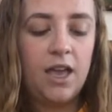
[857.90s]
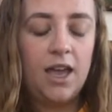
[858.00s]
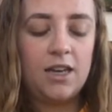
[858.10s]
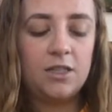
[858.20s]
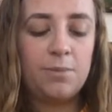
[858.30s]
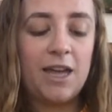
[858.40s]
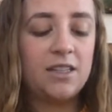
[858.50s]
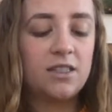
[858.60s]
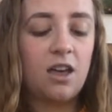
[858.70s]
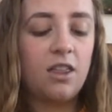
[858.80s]
and as bad
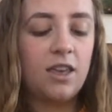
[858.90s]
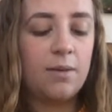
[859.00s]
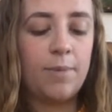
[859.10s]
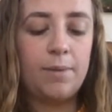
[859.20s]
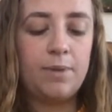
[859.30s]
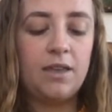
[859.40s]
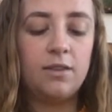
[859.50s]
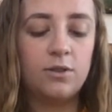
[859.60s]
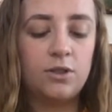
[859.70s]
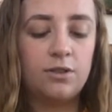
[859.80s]
as Scalia might be,
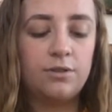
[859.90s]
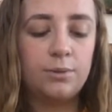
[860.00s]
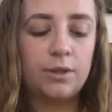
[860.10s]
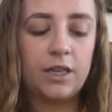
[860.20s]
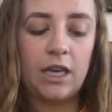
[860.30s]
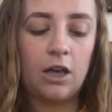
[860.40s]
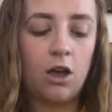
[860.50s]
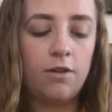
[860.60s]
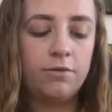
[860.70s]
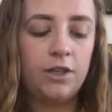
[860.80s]
those cliffs were looking
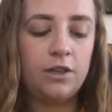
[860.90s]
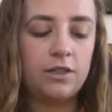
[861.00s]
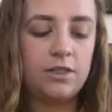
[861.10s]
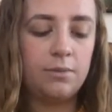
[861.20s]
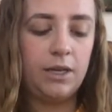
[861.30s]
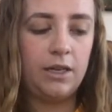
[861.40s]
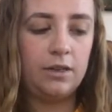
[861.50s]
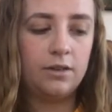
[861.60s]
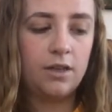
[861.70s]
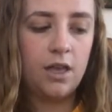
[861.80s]
awfully good to me.
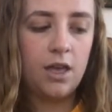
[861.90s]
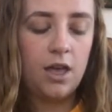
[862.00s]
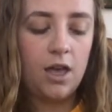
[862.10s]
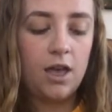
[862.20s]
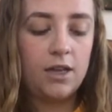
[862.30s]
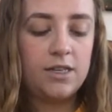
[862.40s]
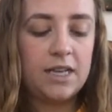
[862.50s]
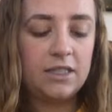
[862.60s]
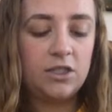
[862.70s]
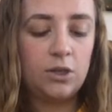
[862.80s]

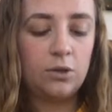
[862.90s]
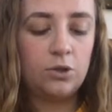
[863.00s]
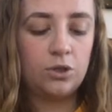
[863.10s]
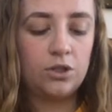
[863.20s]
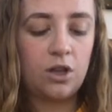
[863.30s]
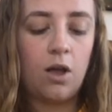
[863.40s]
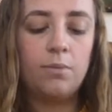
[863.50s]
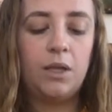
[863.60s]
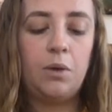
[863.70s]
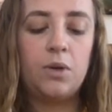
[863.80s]
Undead soldiers
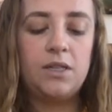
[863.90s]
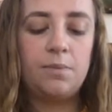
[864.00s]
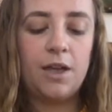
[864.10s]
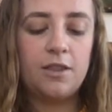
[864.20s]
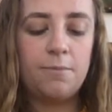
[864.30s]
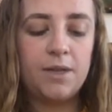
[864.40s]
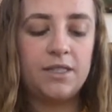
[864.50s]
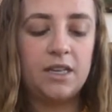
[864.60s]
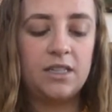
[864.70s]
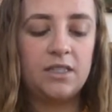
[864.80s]
calmly went about their
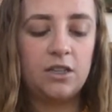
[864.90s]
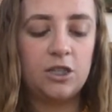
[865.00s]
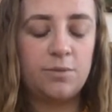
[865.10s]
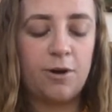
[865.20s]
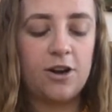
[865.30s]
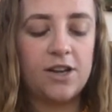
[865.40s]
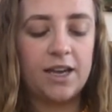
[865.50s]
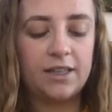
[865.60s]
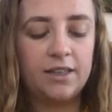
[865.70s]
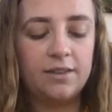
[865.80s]
business on the spar
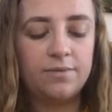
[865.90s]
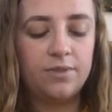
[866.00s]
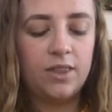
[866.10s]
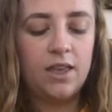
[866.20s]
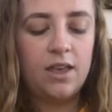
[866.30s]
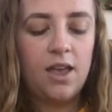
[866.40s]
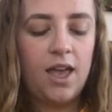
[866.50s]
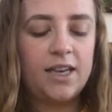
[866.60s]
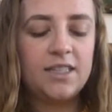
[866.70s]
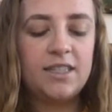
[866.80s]
deck.
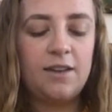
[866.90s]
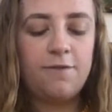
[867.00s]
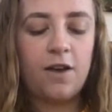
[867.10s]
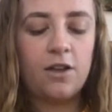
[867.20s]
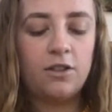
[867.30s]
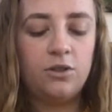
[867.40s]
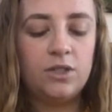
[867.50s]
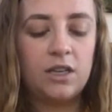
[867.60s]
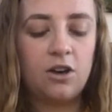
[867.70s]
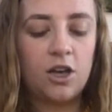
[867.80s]
I guess they'd fought a
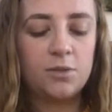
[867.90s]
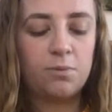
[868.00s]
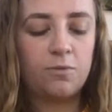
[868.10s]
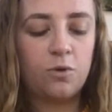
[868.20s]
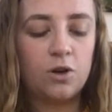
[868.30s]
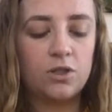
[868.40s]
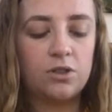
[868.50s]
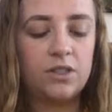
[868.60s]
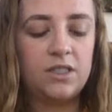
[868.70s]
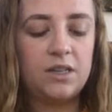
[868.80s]
losing cause before, so
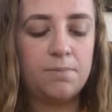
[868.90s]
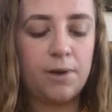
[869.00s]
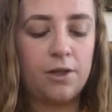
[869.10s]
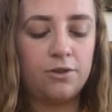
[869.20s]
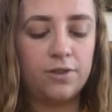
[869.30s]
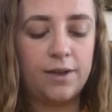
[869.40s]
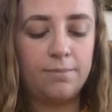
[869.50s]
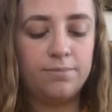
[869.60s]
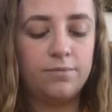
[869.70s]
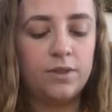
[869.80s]
this didn't bother them.